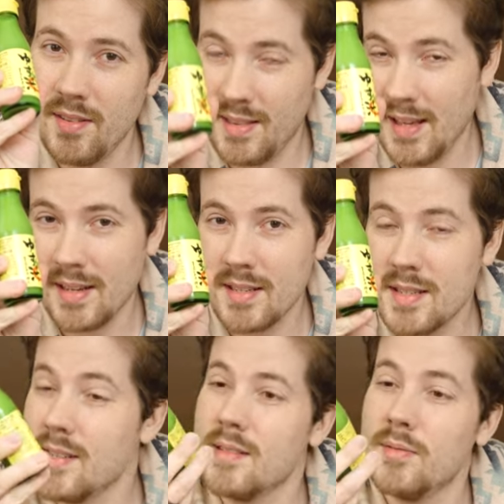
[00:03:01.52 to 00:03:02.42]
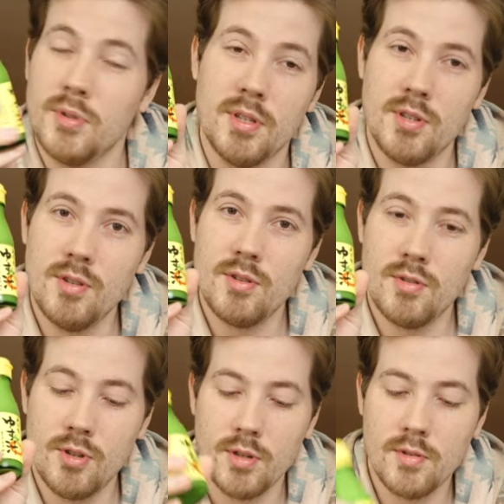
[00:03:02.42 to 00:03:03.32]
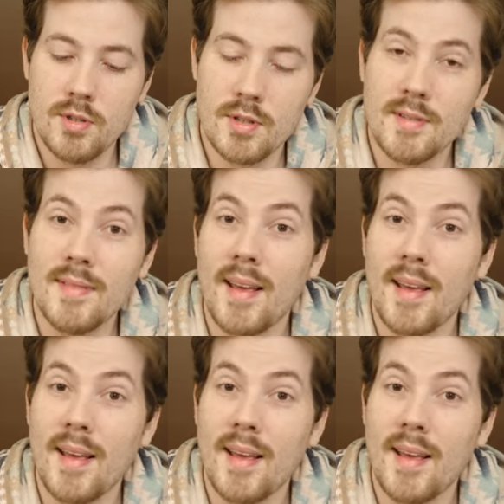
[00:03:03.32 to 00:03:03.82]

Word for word: this, which is yuzu juice,